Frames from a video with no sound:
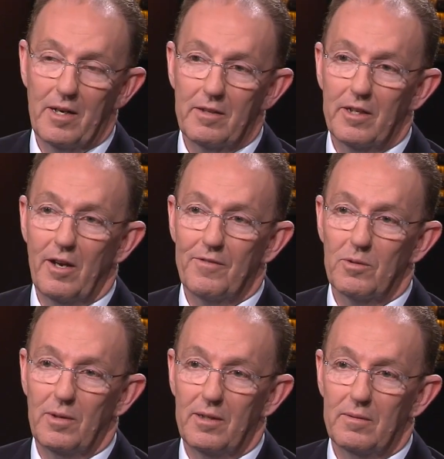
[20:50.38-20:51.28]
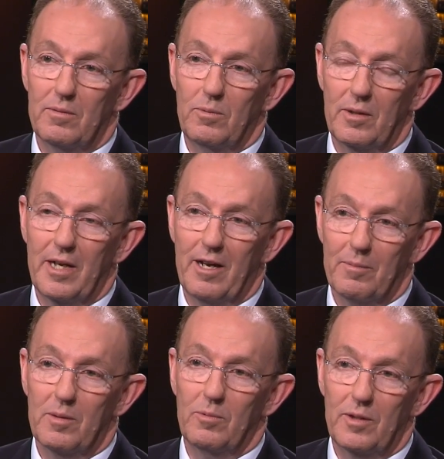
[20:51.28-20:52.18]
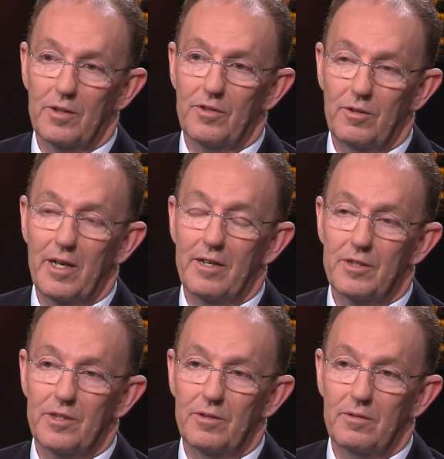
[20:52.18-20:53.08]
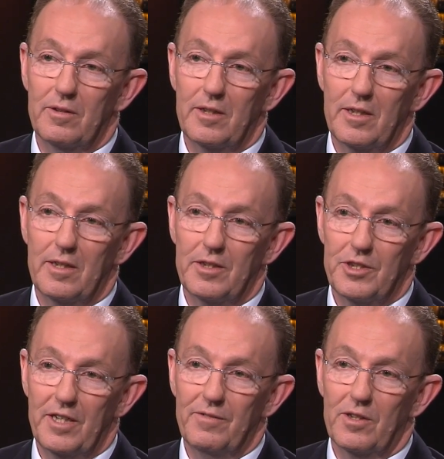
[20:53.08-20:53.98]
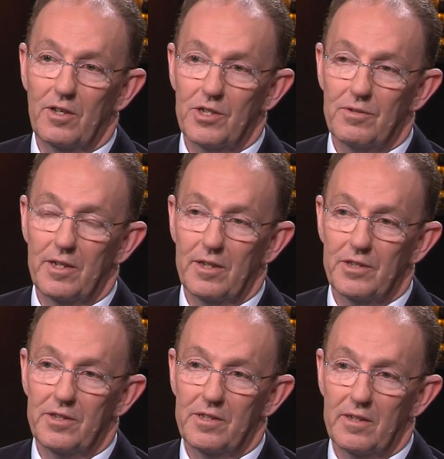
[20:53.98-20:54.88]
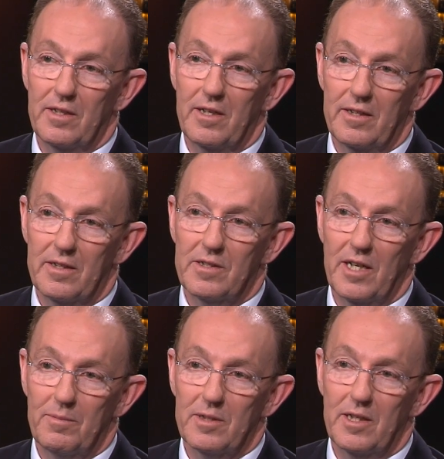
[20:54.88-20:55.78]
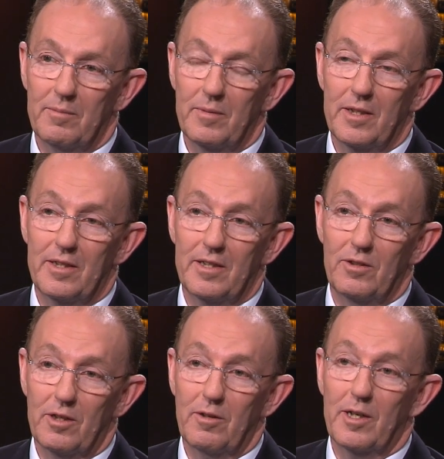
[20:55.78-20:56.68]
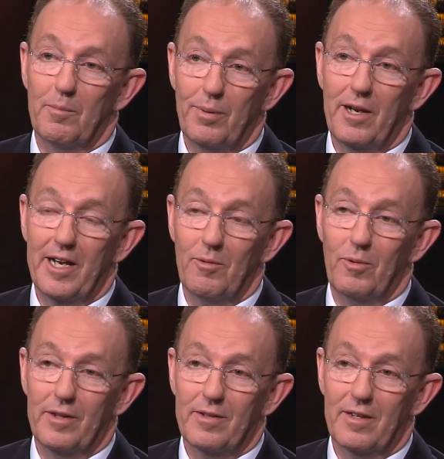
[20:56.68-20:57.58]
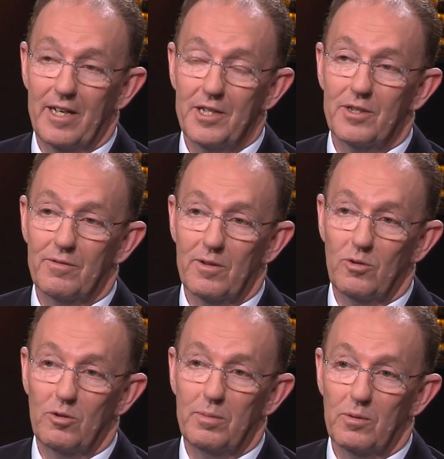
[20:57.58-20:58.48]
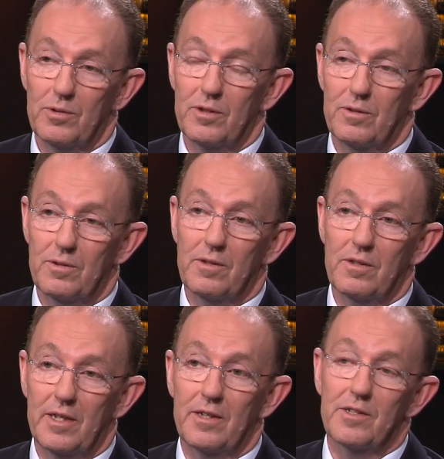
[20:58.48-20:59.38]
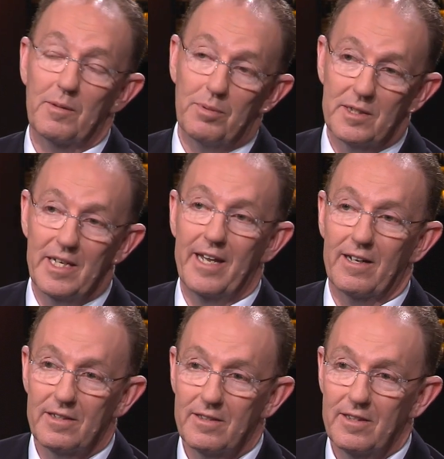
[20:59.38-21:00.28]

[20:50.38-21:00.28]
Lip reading: I think you have to help them work through how to achieve the cost reductions and at the same time not only comply with the letter of the law, but also do the things that protect